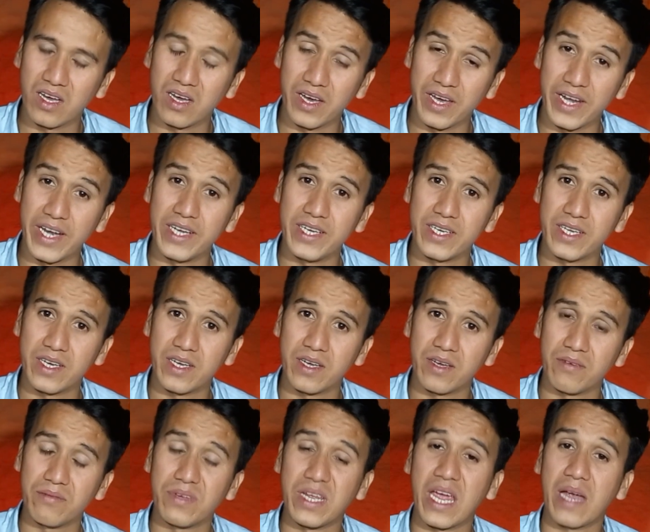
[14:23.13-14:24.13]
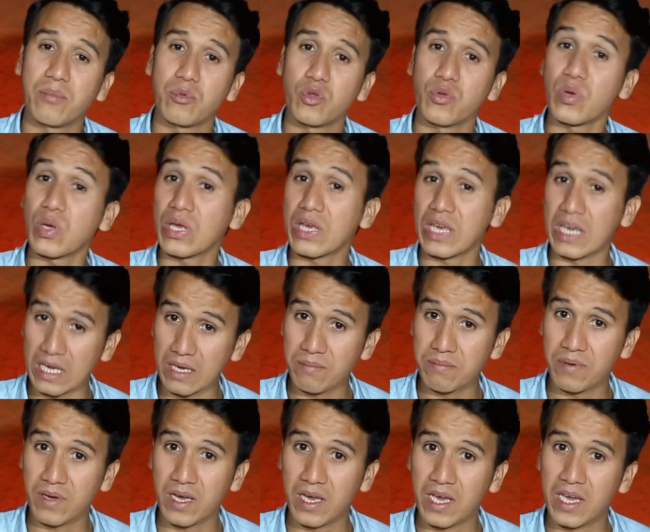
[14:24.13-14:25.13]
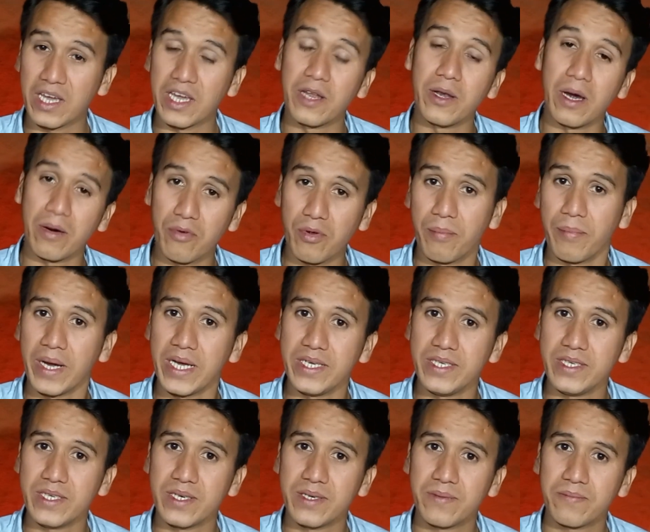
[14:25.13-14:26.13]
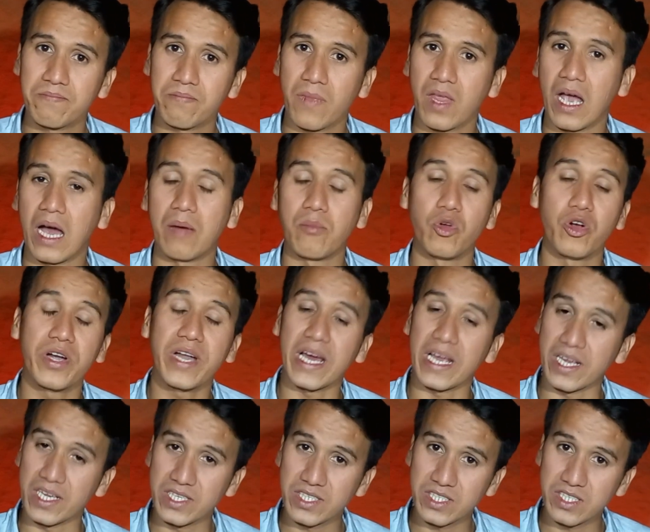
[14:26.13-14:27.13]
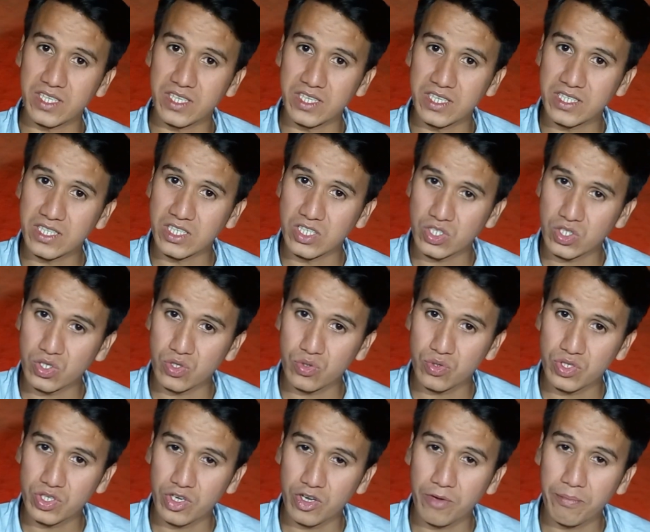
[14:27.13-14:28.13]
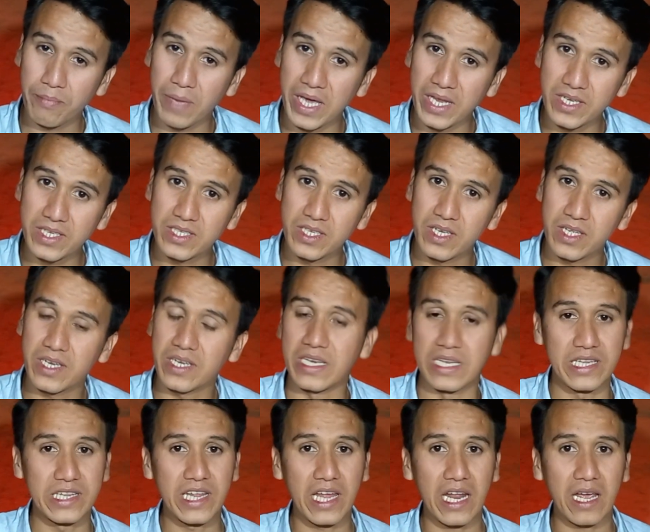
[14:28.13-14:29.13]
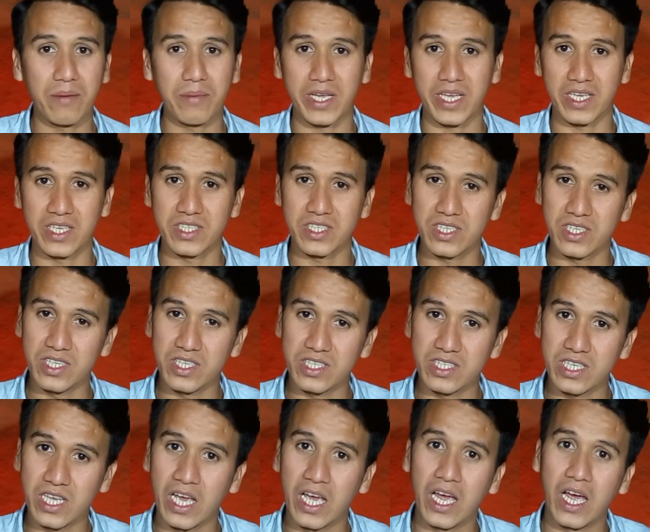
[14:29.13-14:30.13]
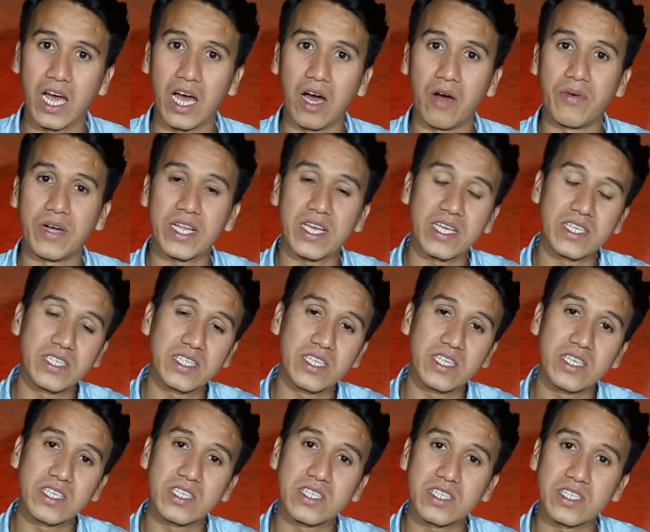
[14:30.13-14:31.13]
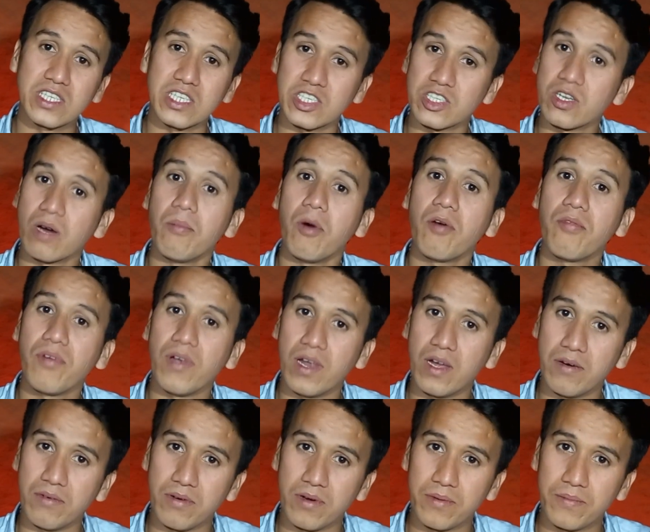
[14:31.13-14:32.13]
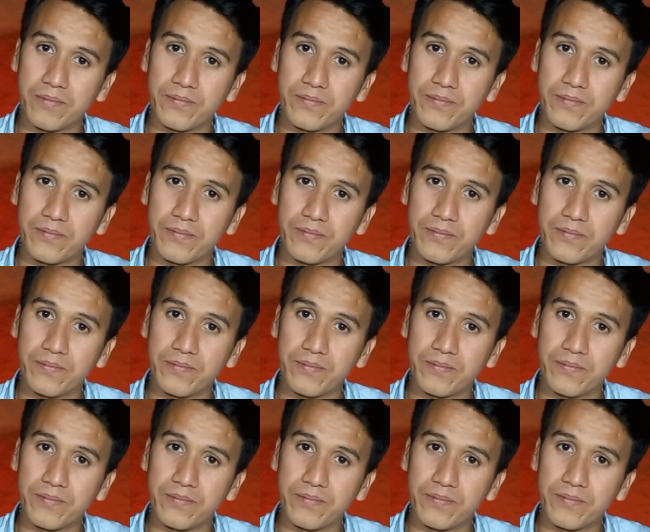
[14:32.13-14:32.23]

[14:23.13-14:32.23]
right? We have to keep in our mind, I'm not against this institution of marriage, neither I'm against this what you can say, this system of love.